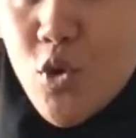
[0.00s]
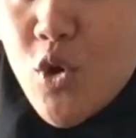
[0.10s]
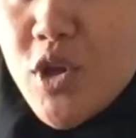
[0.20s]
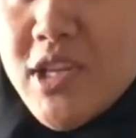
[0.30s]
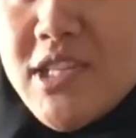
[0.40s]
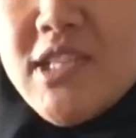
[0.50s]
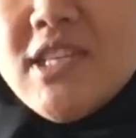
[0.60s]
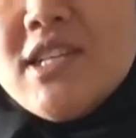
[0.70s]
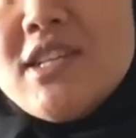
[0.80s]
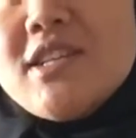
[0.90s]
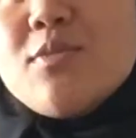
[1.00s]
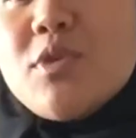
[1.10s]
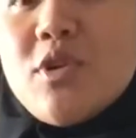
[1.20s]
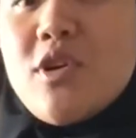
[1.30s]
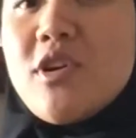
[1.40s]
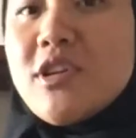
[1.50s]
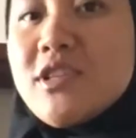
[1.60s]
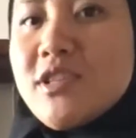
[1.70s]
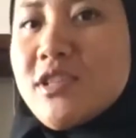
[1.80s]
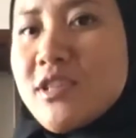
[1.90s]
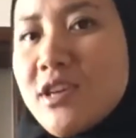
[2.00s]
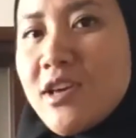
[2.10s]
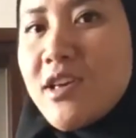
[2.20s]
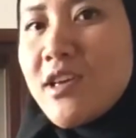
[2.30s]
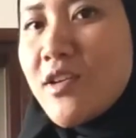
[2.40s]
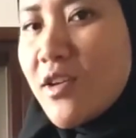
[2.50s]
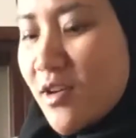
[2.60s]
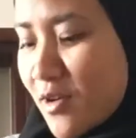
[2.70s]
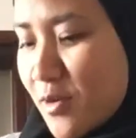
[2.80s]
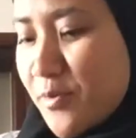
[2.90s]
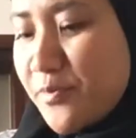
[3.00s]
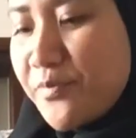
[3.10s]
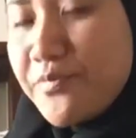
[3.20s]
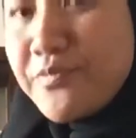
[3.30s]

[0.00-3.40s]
call it jeans because um,